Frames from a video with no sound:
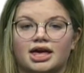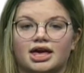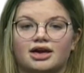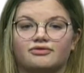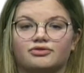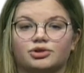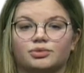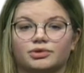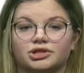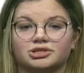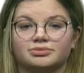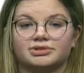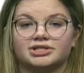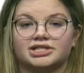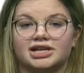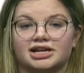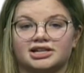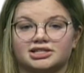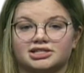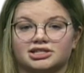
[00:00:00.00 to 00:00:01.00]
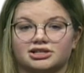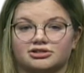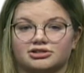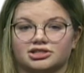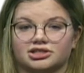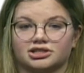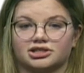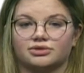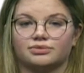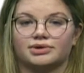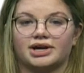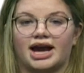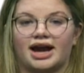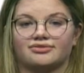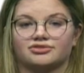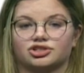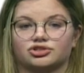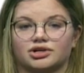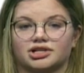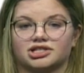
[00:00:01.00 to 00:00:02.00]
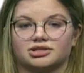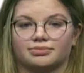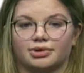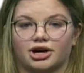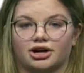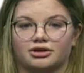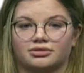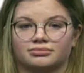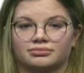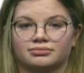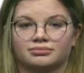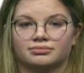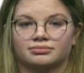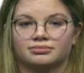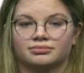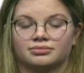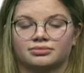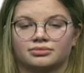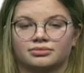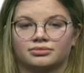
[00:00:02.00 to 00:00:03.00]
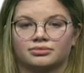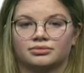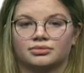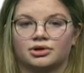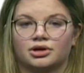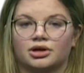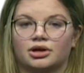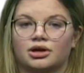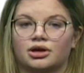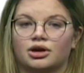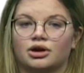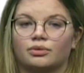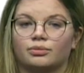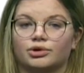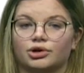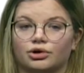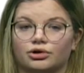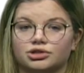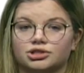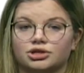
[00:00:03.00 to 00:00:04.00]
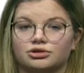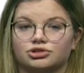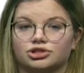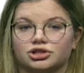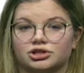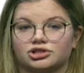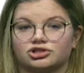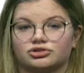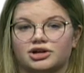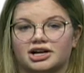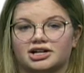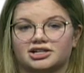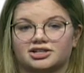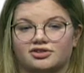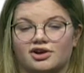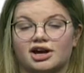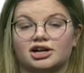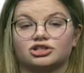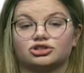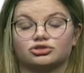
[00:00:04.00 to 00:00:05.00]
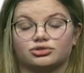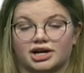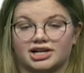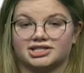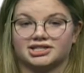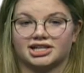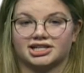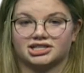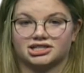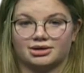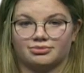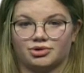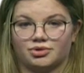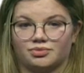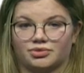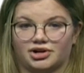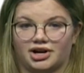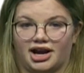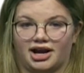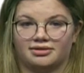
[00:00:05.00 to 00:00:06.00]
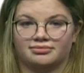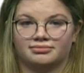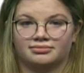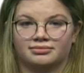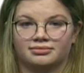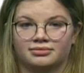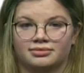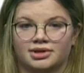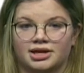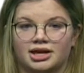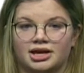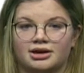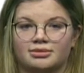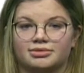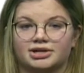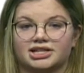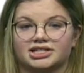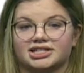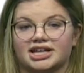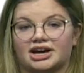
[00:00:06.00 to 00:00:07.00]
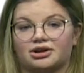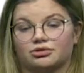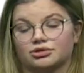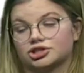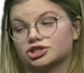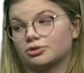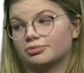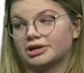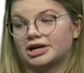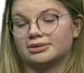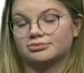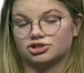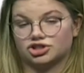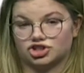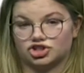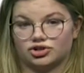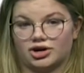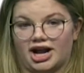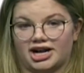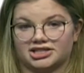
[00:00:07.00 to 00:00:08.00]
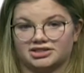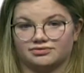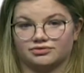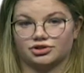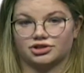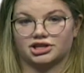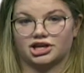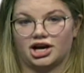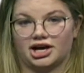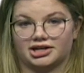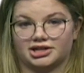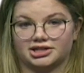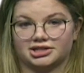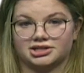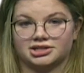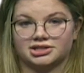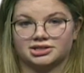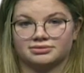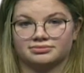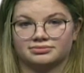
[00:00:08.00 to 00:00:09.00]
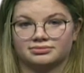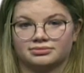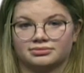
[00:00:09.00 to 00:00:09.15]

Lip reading: If we want to be taken seriously, we have to dress the part. We also shouldn't try to dress like someone we're not, because that also becomes distracting for the audience.